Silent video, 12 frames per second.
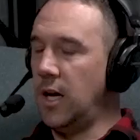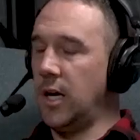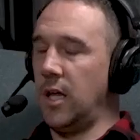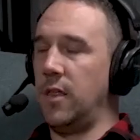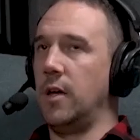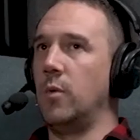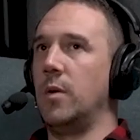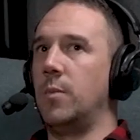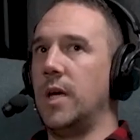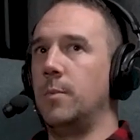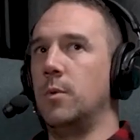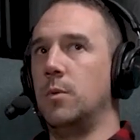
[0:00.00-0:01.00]
And I think when
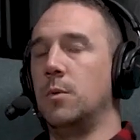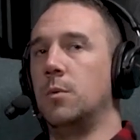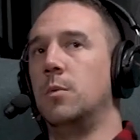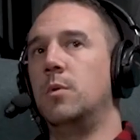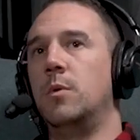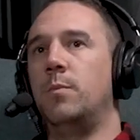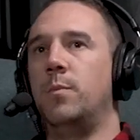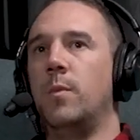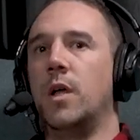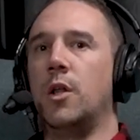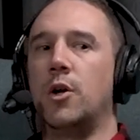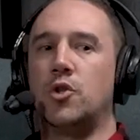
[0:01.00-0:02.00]
people,
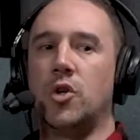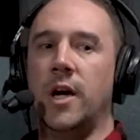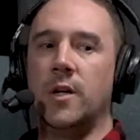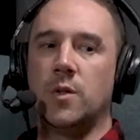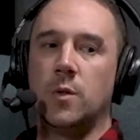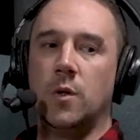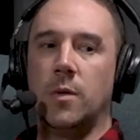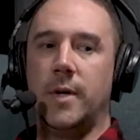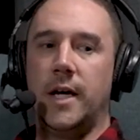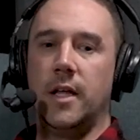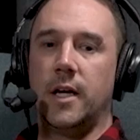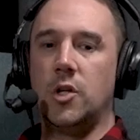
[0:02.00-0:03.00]
a lot of trainers talk
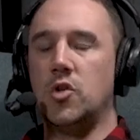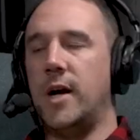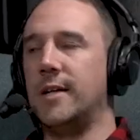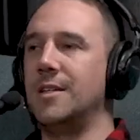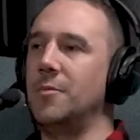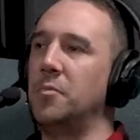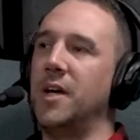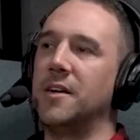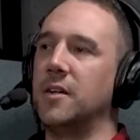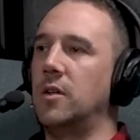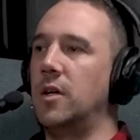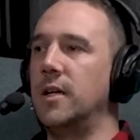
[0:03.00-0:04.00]
about like attracting
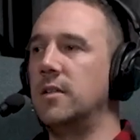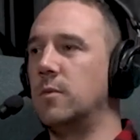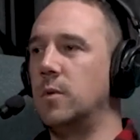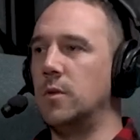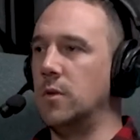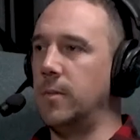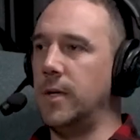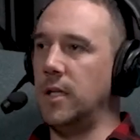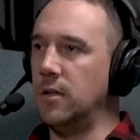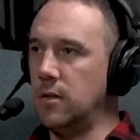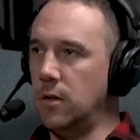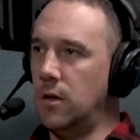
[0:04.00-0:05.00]
better clients. We talk about
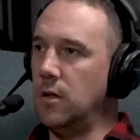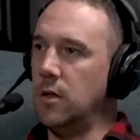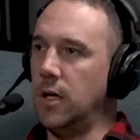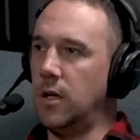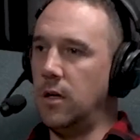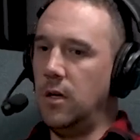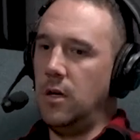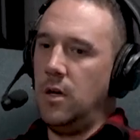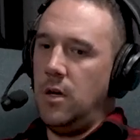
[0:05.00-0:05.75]
this a lot. Like, yep.